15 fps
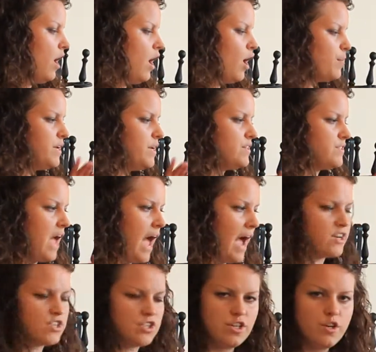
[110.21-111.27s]
his
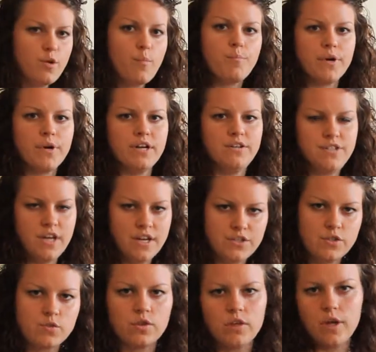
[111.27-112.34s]
action, but it
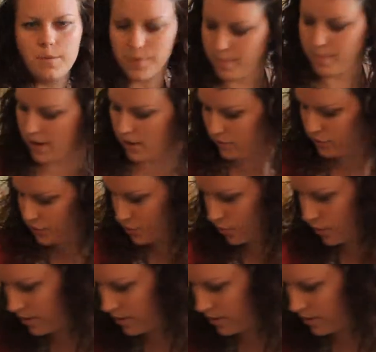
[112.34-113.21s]
doesn't really propel the story